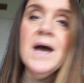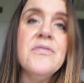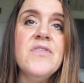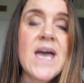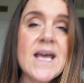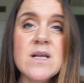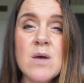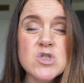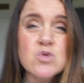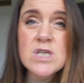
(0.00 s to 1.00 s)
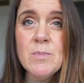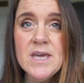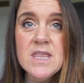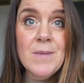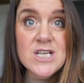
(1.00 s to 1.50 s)
and then as soon as I buy
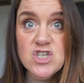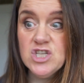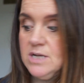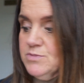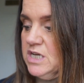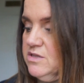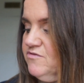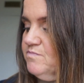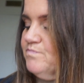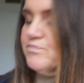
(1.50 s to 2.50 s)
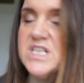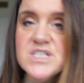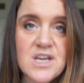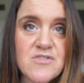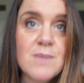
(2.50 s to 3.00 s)
them I just stick them, stick, in the,
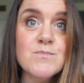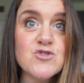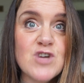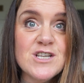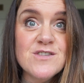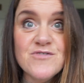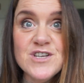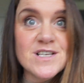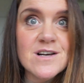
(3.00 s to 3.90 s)
stick them straight in the freezer.